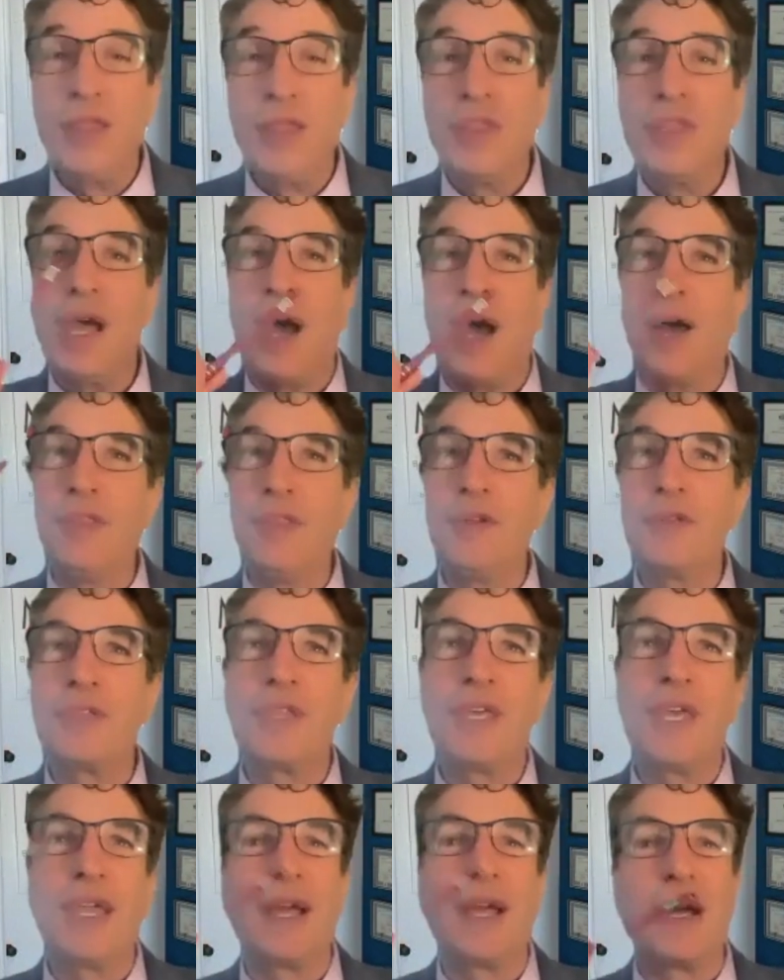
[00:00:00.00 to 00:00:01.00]
The other
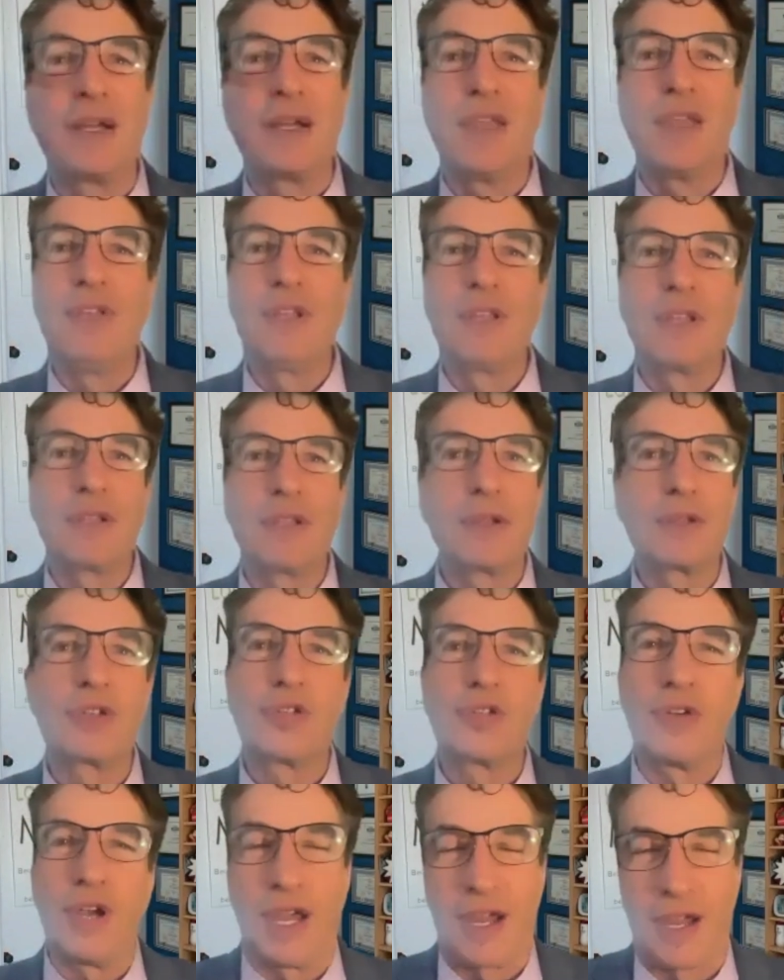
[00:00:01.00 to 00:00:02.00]
thing, I'll give you a little
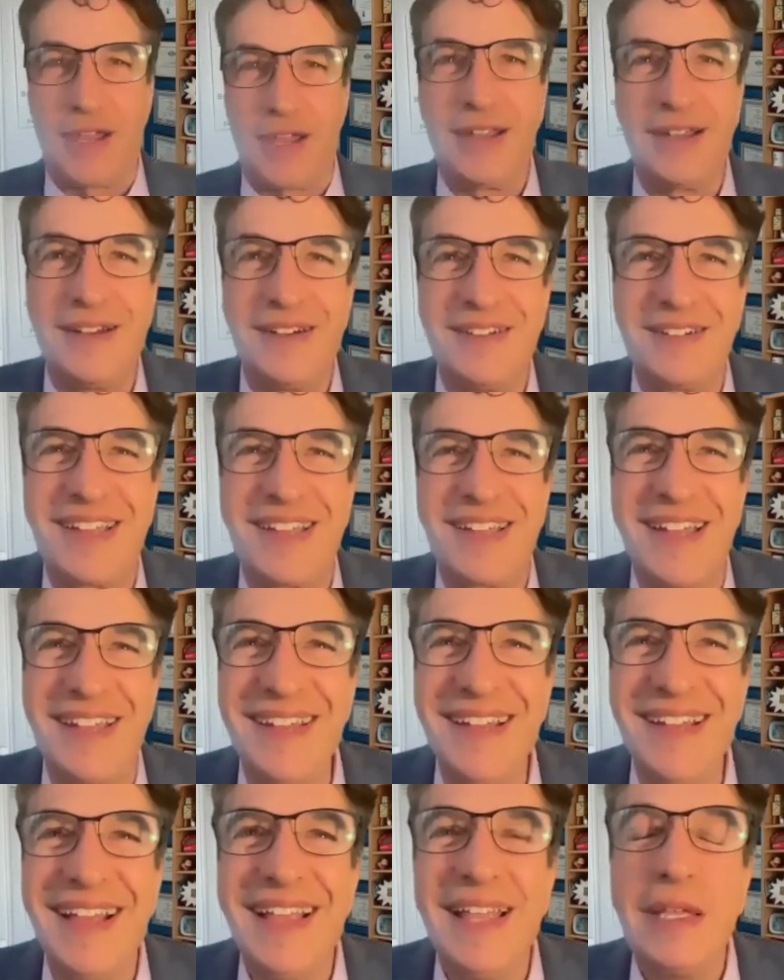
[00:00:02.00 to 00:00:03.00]
trick,
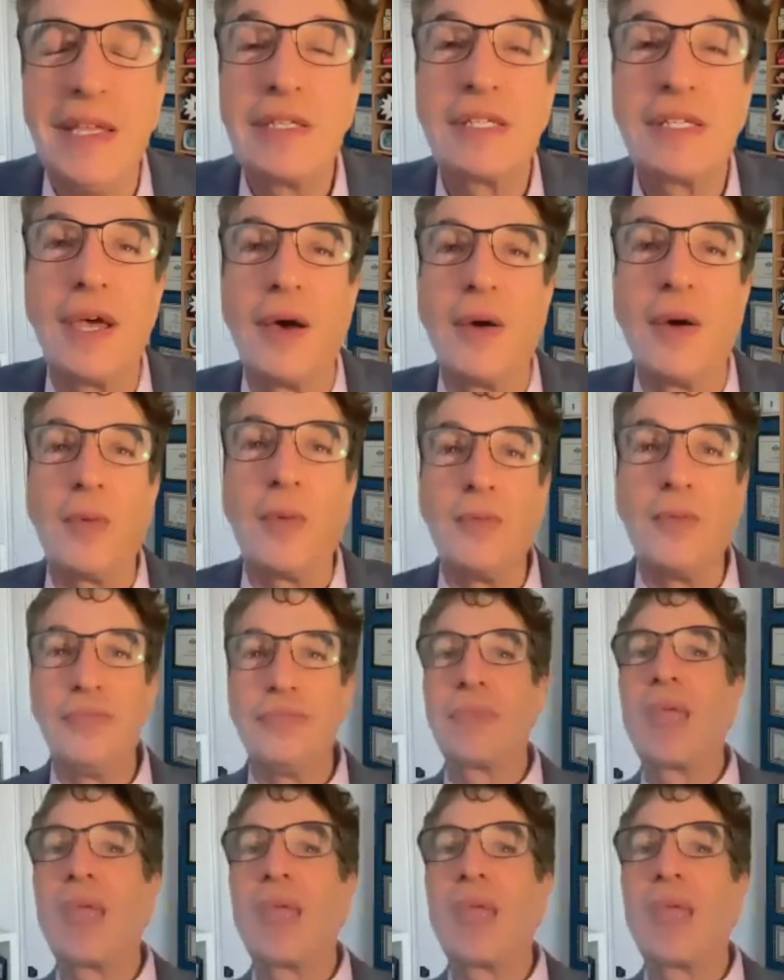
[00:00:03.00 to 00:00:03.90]
okay? So